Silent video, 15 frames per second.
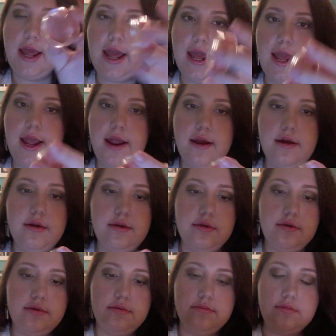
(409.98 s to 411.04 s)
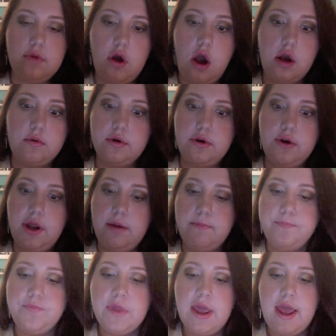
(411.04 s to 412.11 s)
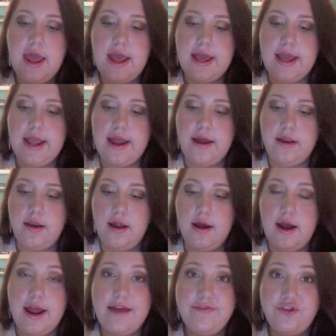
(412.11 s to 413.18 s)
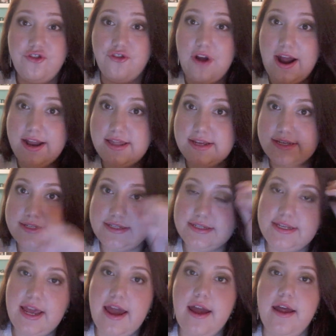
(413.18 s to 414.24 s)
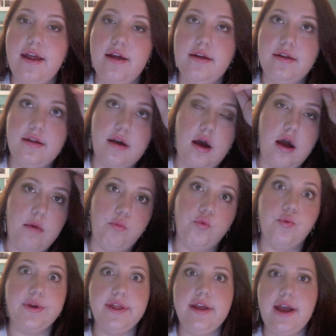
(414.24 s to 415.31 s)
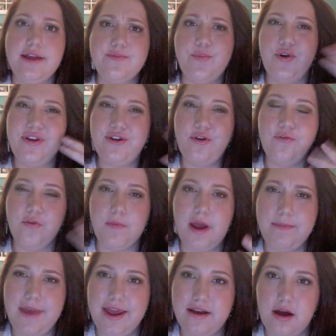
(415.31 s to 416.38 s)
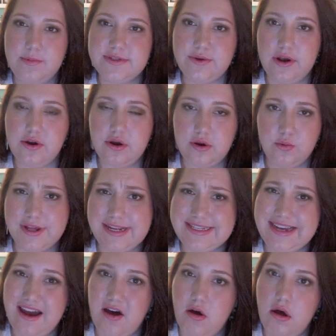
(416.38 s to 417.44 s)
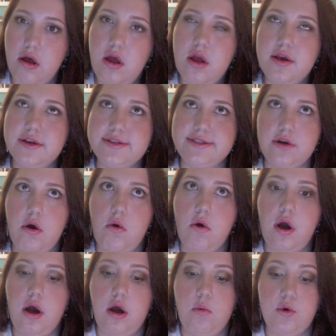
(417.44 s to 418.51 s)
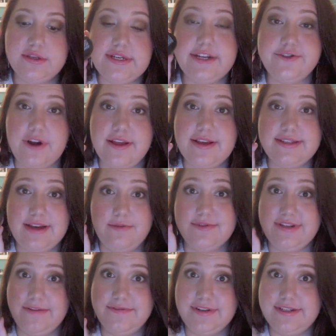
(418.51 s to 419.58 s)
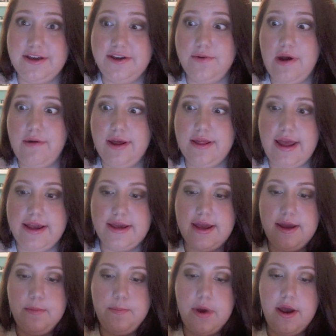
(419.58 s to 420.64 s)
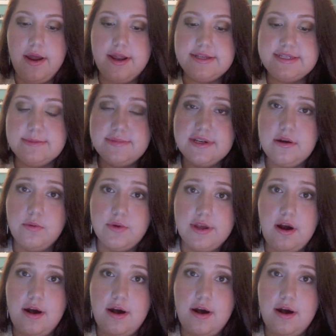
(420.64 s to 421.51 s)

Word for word: a aqua cream. And I haven't tried this yet, really. I put it over my makeup, so I couldn't really tell. So once I try this, I will definitely tell you how I like it, but it seems like a really